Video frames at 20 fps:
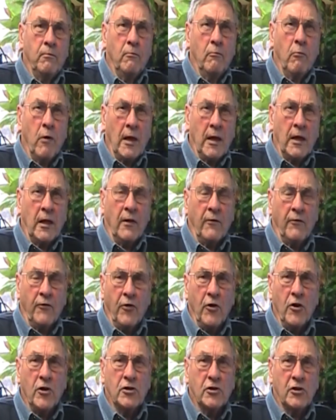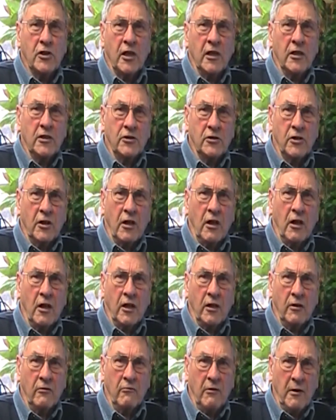One of the first things that I
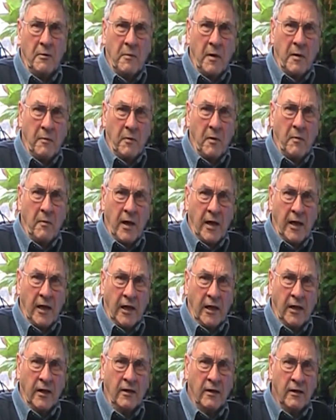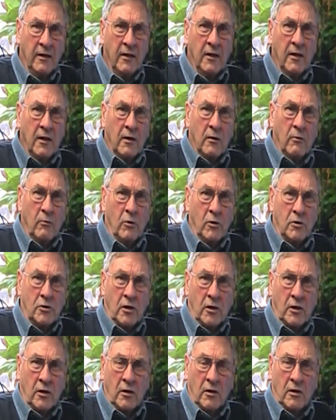can remember making was
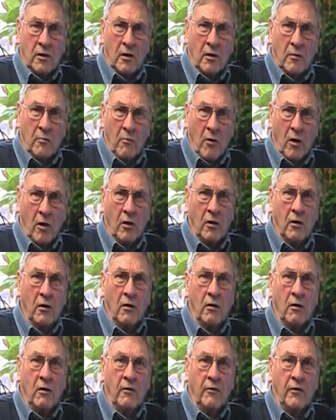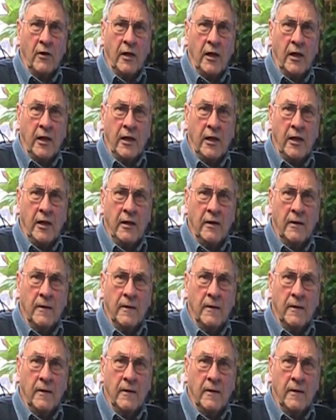a model of a